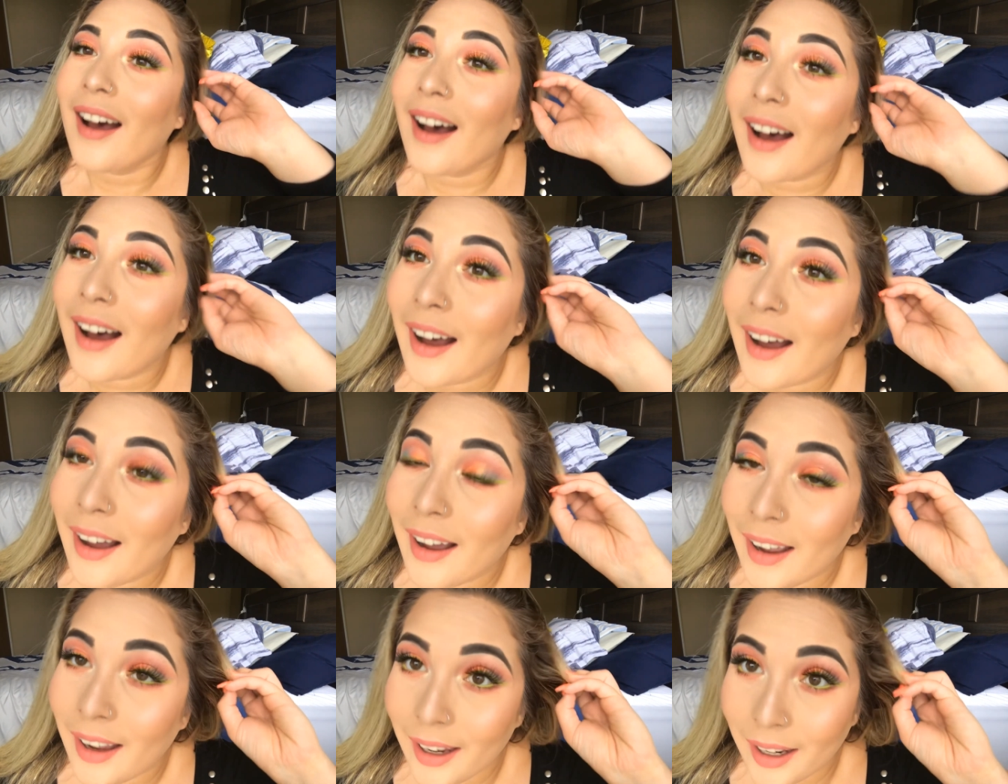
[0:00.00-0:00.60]

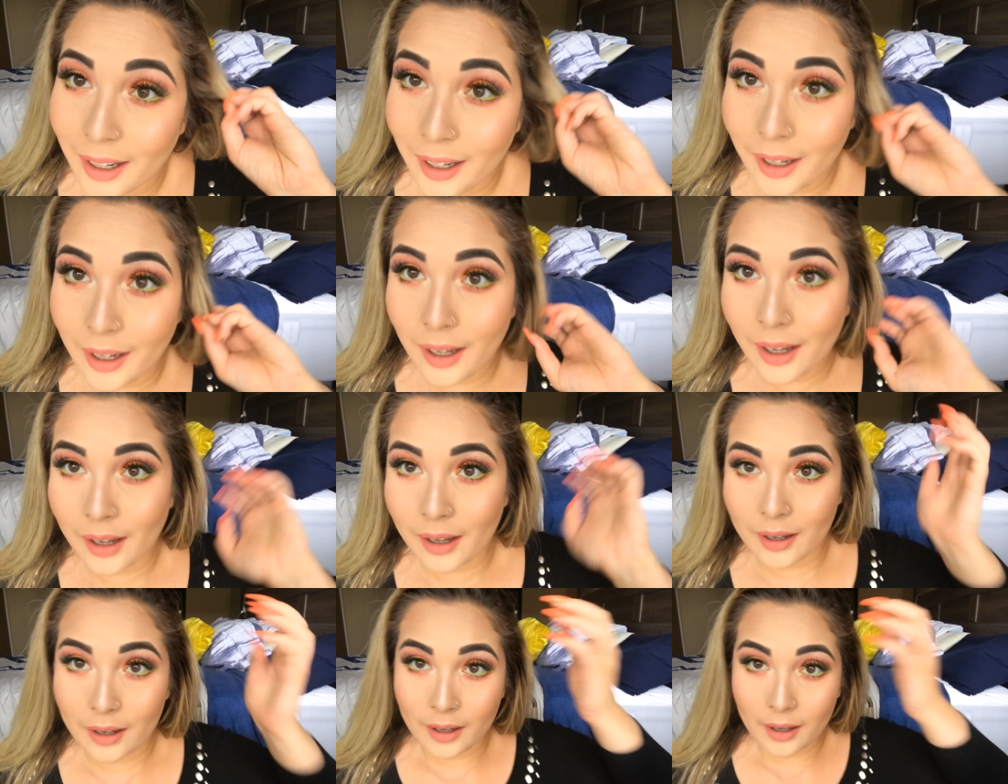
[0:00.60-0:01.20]
I
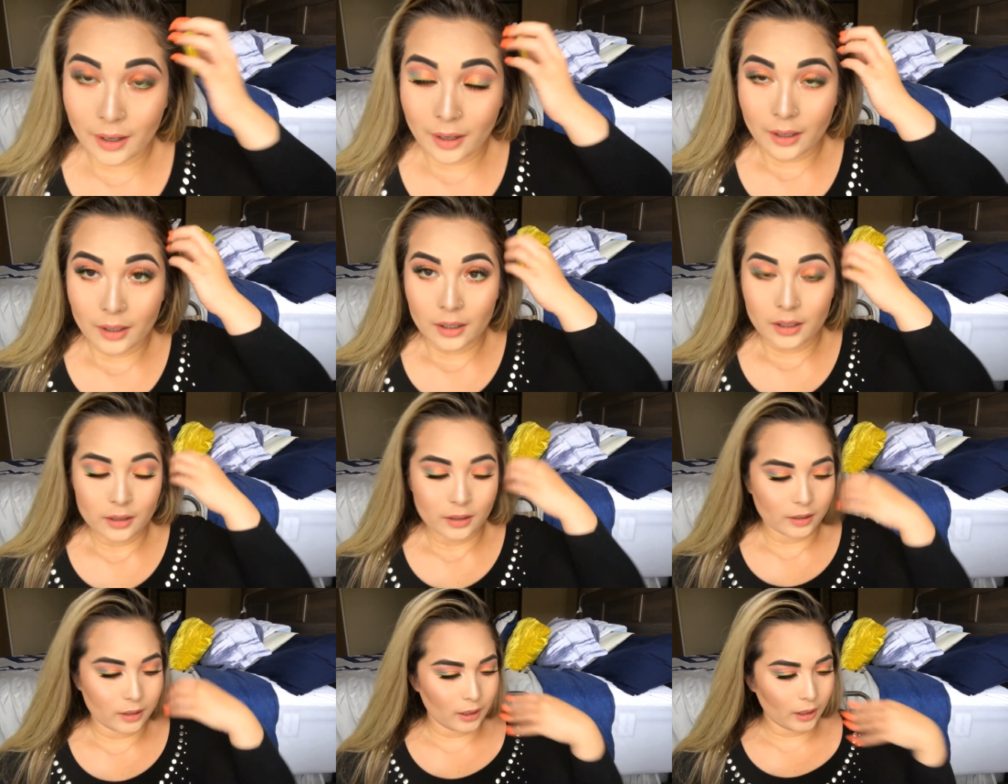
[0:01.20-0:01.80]

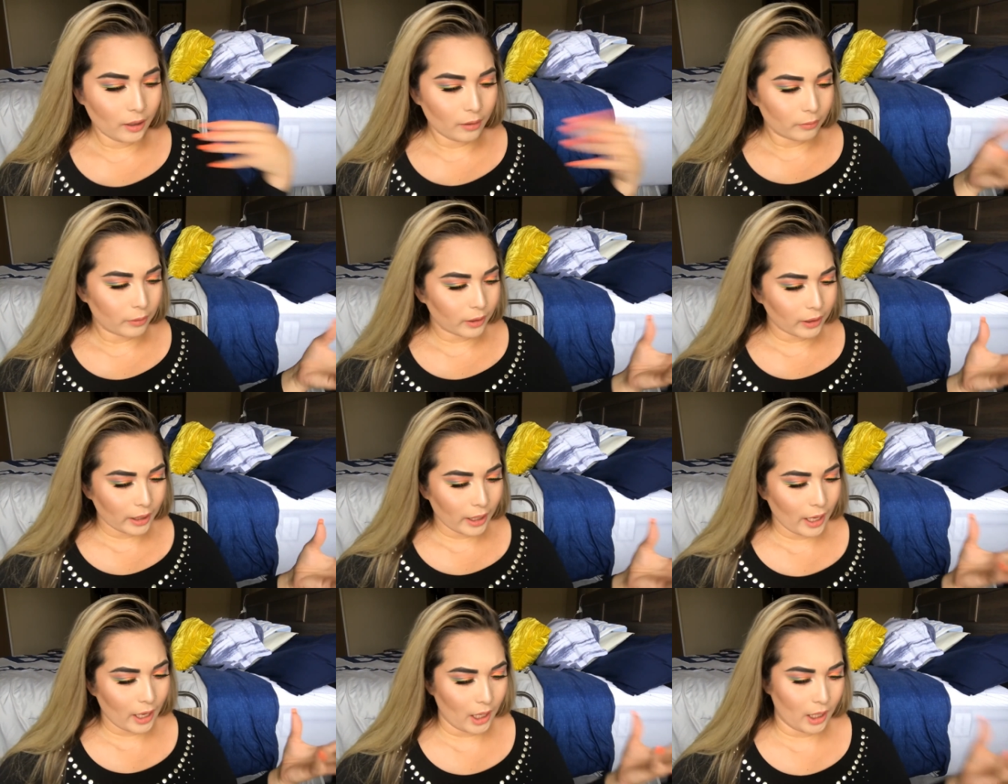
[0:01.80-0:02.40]
didn't
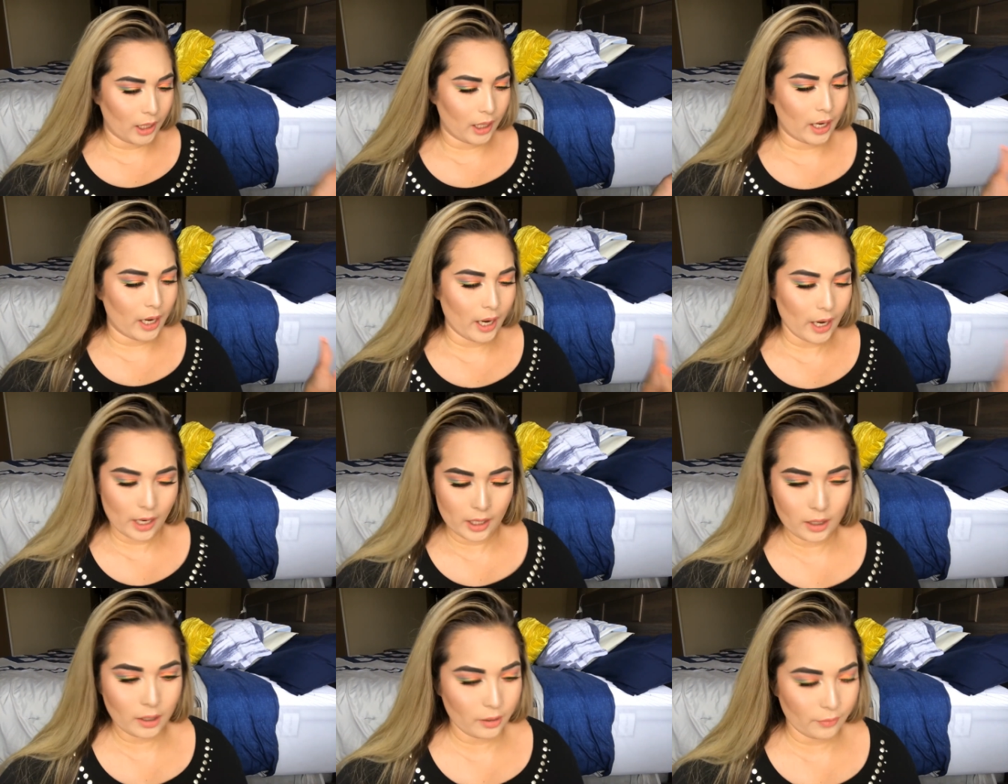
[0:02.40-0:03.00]
really hate
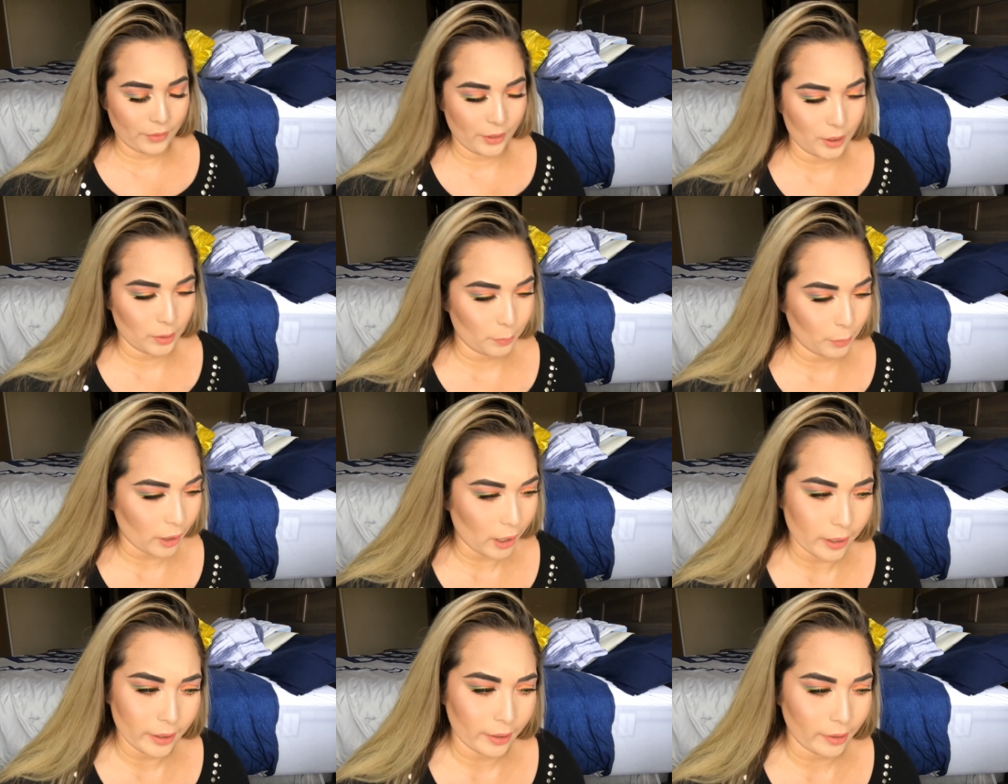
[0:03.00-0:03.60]
any of these
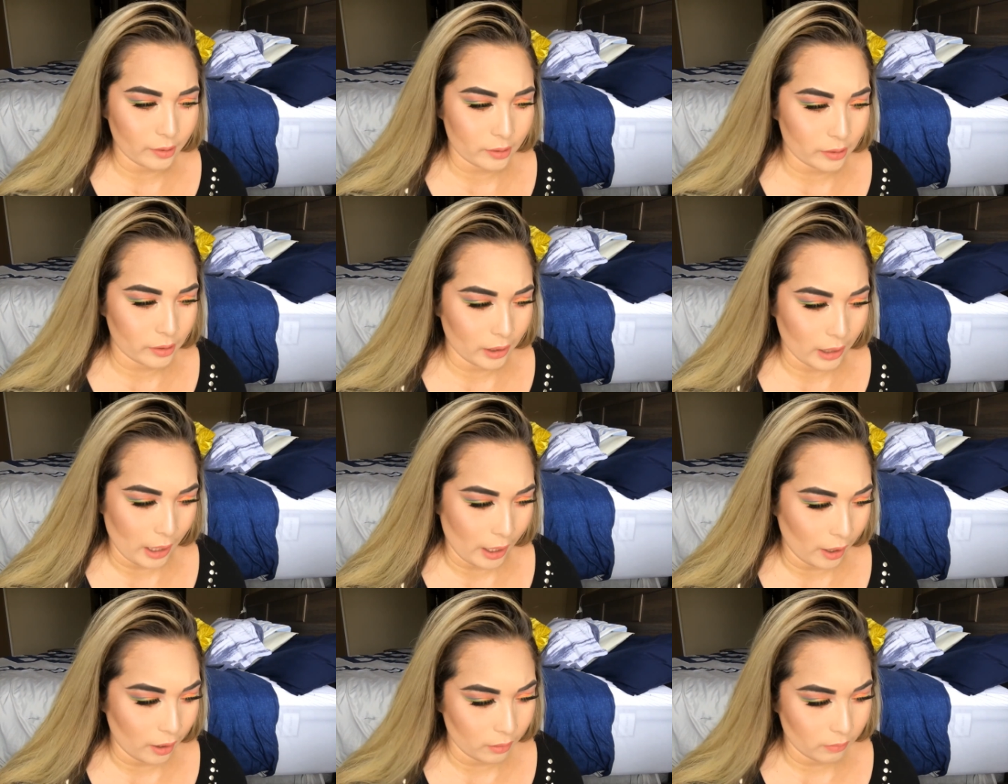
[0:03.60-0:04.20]
products
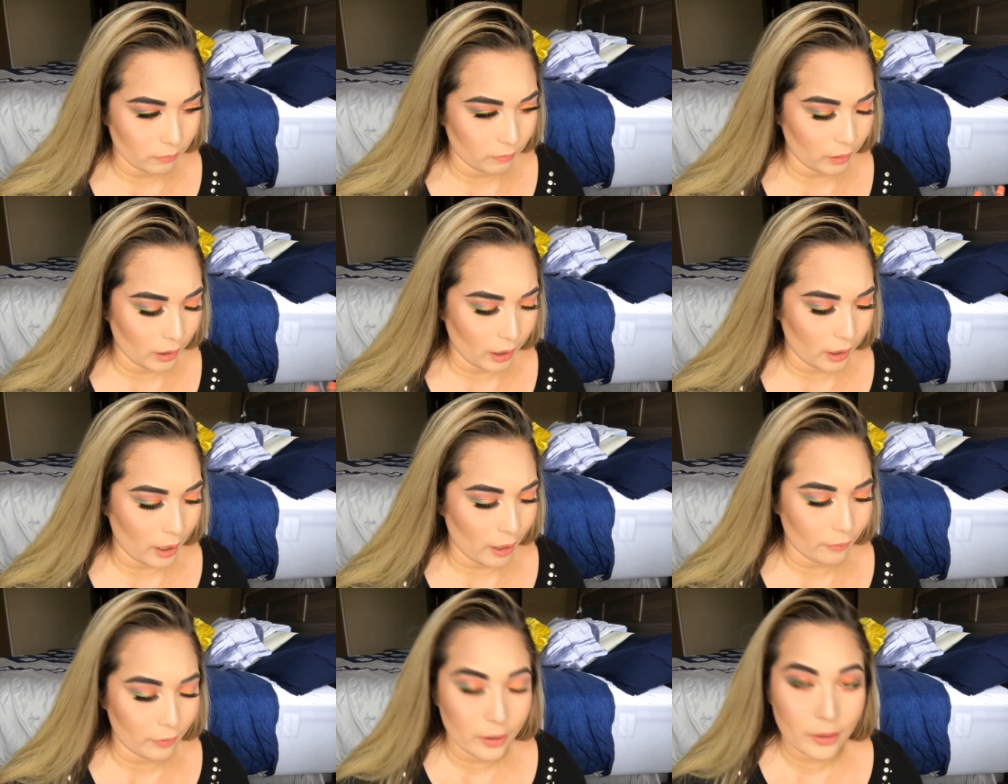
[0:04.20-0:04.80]
today. Like,
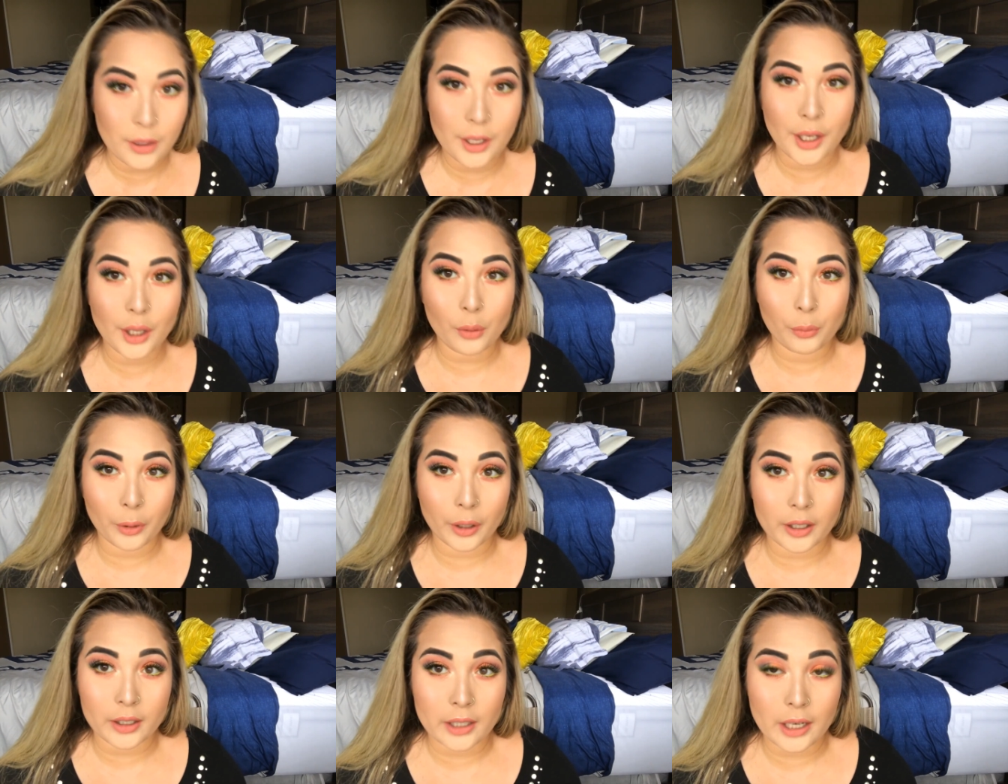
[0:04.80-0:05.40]
everything
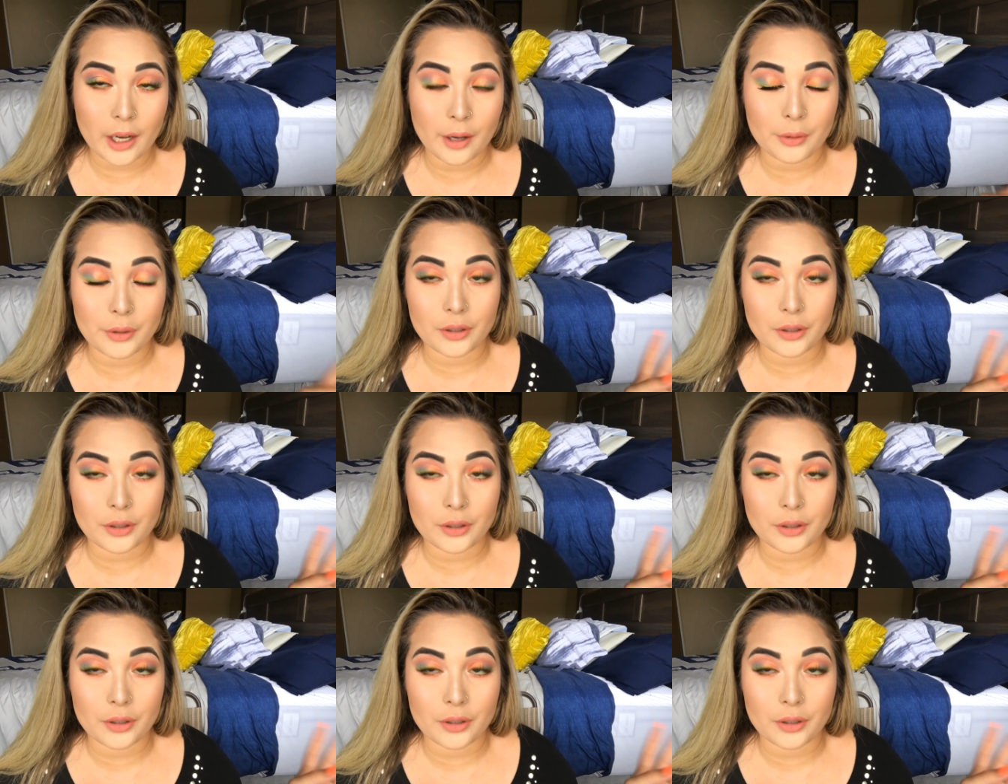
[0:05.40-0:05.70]
worked out